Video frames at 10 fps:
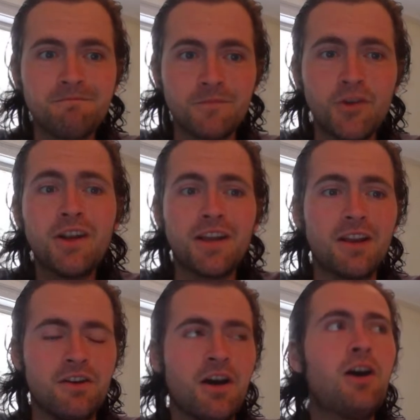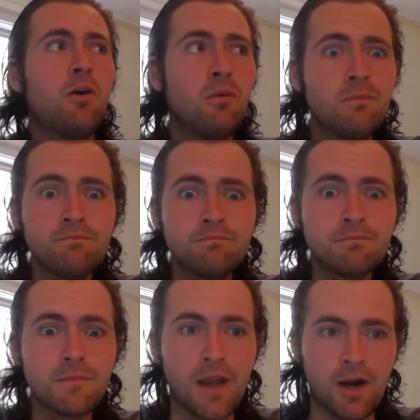You're going to get a no,
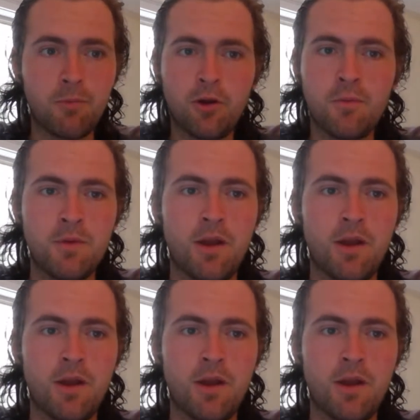and I'll probably